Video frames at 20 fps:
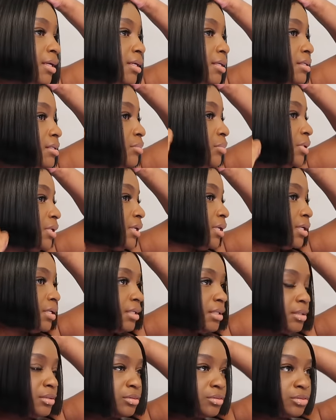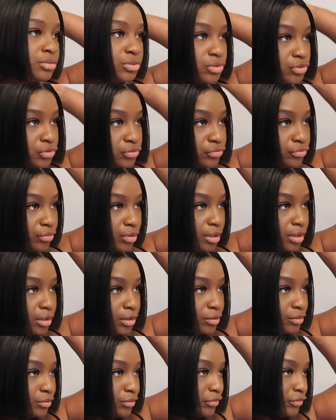it's been a little
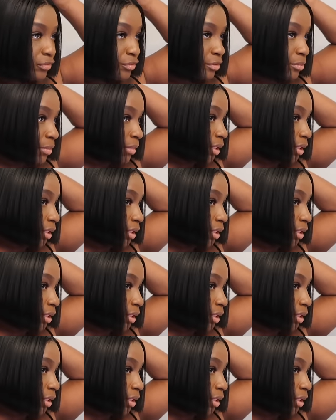struggle for